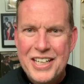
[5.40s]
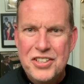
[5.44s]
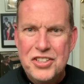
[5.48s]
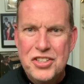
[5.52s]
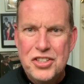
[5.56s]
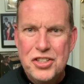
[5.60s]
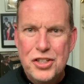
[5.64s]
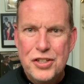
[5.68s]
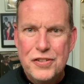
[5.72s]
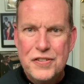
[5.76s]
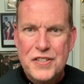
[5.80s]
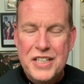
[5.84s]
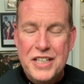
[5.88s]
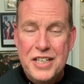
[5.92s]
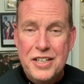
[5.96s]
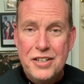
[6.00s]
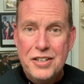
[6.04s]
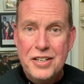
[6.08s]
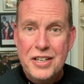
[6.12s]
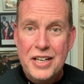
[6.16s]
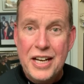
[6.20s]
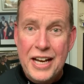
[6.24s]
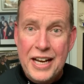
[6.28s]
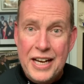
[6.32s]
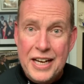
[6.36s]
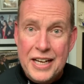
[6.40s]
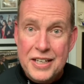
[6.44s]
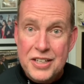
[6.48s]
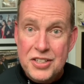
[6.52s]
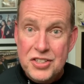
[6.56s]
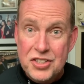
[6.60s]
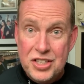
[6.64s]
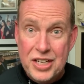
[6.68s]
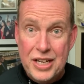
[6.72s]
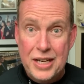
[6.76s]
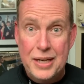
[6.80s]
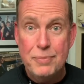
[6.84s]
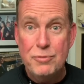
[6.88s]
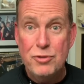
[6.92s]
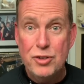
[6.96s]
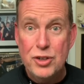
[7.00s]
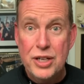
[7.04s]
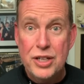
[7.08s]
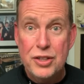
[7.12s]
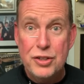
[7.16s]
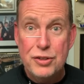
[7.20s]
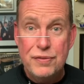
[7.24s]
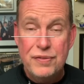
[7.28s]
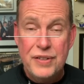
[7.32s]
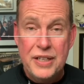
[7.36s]
Surfs here, and it's time for
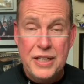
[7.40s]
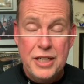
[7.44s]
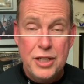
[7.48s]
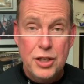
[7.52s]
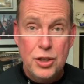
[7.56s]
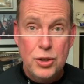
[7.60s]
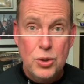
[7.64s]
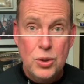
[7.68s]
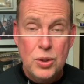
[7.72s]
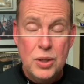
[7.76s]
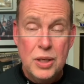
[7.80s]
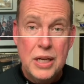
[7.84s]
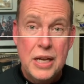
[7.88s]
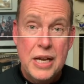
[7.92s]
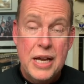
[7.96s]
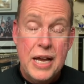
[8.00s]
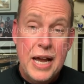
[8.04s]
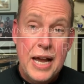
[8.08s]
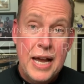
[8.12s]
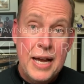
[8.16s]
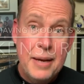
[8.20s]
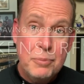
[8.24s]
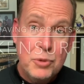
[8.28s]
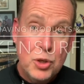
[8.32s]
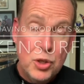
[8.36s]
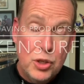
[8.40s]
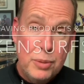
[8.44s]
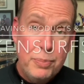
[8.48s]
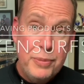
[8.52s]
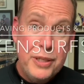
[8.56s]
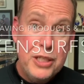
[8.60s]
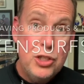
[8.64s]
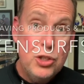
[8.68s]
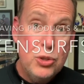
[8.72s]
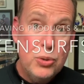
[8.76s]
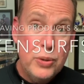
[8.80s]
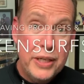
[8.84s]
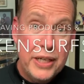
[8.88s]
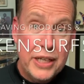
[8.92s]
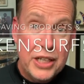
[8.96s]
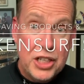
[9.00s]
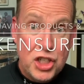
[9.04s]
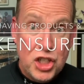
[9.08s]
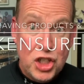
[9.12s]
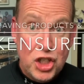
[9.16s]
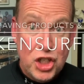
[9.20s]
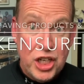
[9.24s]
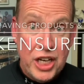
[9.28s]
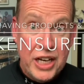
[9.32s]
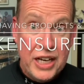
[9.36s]
another video. I'm going to be doing a
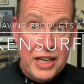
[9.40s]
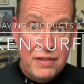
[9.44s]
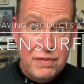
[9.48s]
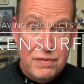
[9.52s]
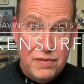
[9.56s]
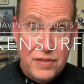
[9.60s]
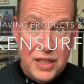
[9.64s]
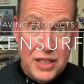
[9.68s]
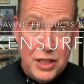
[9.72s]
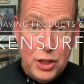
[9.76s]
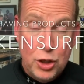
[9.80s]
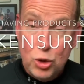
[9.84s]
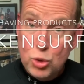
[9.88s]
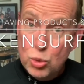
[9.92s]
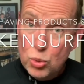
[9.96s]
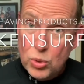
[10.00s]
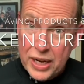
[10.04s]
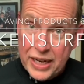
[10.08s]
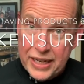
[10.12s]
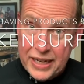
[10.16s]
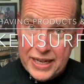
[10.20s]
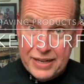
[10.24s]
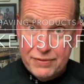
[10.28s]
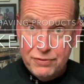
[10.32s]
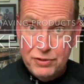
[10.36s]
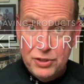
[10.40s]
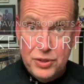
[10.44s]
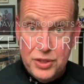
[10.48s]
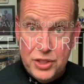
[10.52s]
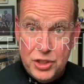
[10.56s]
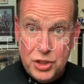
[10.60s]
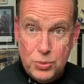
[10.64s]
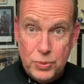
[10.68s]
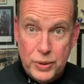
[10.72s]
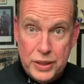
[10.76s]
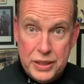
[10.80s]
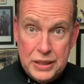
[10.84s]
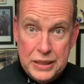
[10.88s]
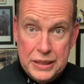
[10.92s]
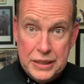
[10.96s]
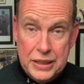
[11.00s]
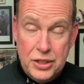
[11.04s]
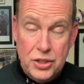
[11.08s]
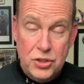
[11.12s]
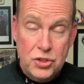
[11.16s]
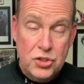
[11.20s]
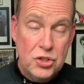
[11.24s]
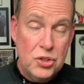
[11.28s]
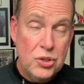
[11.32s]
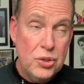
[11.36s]
shave video right after this one.
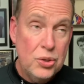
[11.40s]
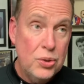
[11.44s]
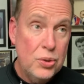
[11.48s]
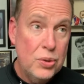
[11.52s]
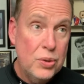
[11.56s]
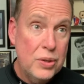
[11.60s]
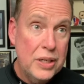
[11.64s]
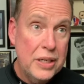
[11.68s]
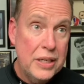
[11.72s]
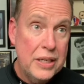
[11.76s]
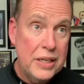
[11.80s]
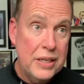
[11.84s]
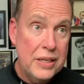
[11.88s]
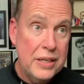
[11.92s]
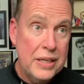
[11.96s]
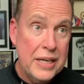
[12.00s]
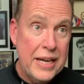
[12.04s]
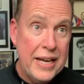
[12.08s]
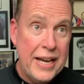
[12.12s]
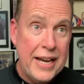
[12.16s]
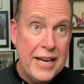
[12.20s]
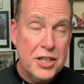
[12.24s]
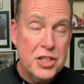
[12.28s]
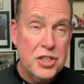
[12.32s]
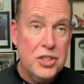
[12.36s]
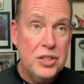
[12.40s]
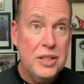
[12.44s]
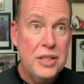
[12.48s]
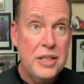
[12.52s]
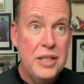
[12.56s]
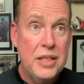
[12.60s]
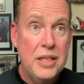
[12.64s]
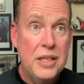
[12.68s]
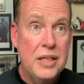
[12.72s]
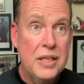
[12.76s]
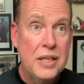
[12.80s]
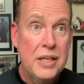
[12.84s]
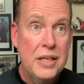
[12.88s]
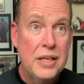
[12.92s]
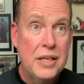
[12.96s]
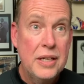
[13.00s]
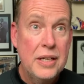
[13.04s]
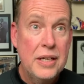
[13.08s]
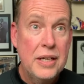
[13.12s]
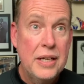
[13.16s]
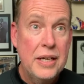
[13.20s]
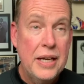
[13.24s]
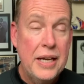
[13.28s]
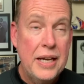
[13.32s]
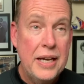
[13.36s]
So uh, I actually
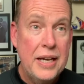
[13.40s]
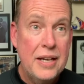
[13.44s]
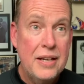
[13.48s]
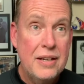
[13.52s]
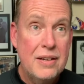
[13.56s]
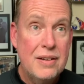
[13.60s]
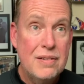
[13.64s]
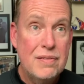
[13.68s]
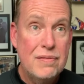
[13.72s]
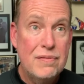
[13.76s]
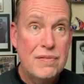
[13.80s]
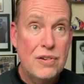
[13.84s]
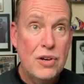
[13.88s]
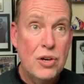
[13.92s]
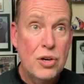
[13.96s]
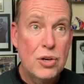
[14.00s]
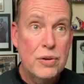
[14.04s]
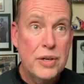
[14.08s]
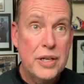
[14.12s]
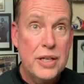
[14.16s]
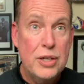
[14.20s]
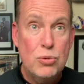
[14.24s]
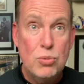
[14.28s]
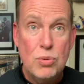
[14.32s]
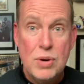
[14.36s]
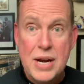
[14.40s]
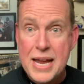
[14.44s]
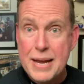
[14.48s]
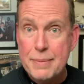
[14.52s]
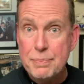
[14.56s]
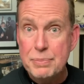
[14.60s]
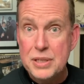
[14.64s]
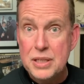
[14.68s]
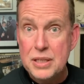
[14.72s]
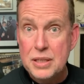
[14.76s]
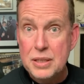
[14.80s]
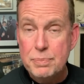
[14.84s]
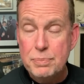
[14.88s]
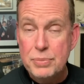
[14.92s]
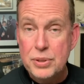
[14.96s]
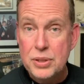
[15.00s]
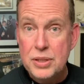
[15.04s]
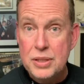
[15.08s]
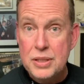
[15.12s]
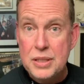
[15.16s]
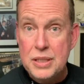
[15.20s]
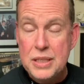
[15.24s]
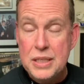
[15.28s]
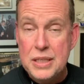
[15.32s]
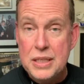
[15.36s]
have already wrapped up
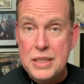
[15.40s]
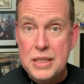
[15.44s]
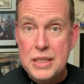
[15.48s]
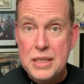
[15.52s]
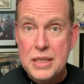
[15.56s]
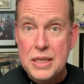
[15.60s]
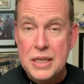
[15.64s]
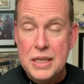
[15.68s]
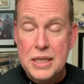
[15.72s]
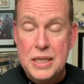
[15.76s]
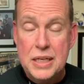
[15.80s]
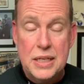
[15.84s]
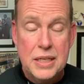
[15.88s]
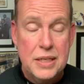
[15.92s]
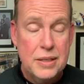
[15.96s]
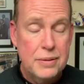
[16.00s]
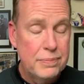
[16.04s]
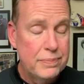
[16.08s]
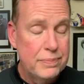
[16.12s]
the uh,